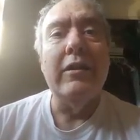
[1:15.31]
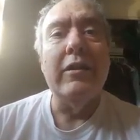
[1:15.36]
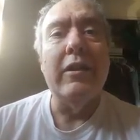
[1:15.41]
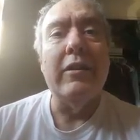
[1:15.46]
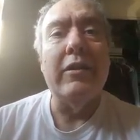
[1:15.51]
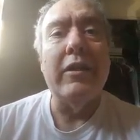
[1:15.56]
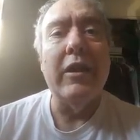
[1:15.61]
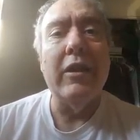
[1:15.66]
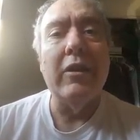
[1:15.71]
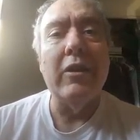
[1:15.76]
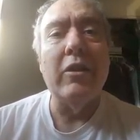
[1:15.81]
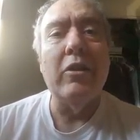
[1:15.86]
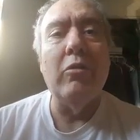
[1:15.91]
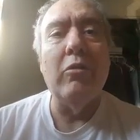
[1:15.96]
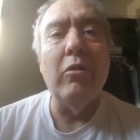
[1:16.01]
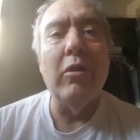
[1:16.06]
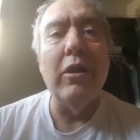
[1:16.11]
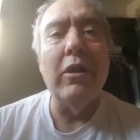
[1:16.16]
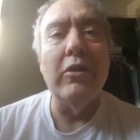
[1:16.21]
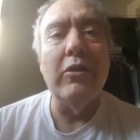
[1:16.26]
that they are
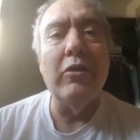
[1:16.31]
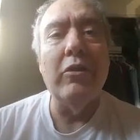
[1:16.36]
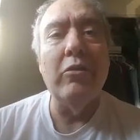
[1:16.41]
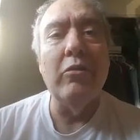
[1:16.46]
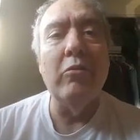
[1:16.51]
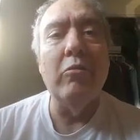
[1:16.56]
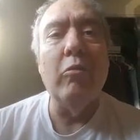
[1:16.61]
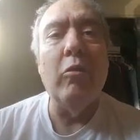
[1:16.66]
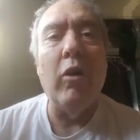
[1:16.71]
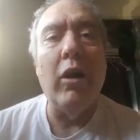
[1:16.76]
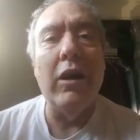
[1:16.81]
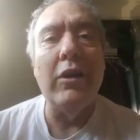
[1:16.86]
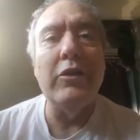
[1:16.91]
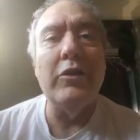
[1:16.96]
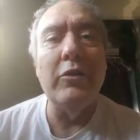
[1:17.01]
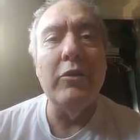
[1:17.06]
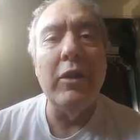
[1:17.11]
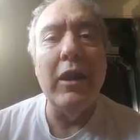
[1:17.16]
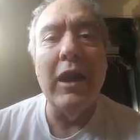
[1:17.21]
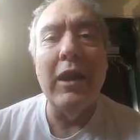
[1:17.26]
going to
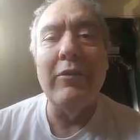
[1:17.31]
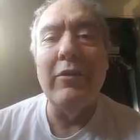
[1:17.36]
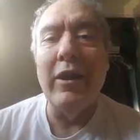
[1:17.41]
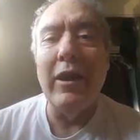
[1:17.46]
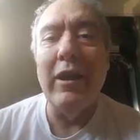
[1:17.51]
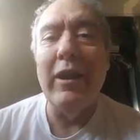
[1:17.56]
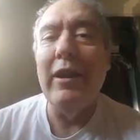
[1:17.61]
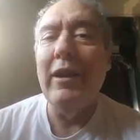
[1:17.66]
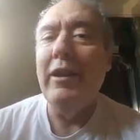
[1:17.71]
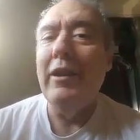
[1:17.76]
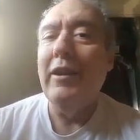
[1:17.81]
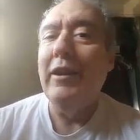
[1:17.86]
want to have a